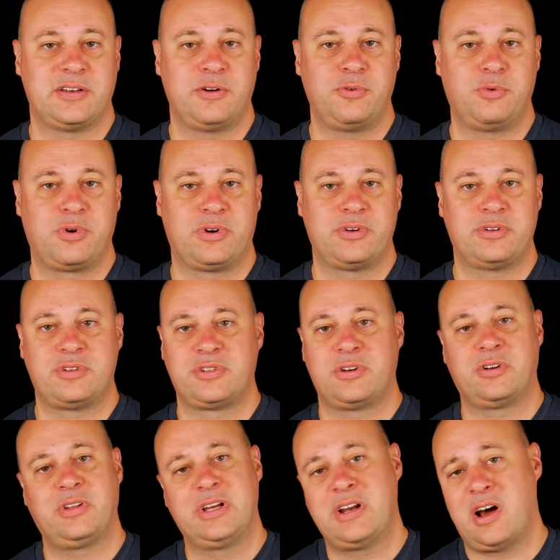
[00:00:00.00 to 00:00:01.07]
so we're
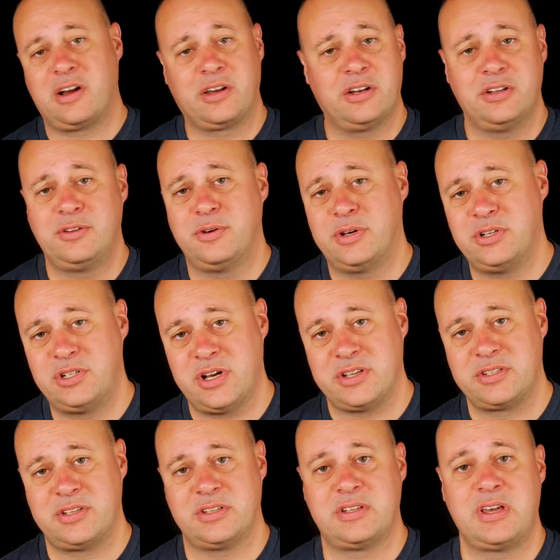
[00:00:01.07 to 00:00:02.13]
certainly not going to do it
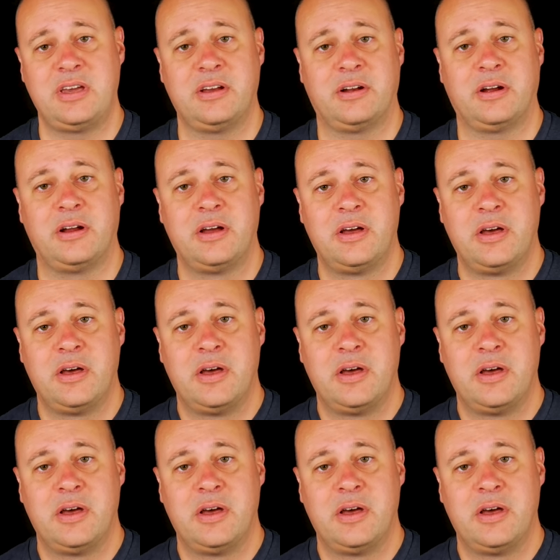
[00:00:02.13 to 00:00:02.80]
justice here.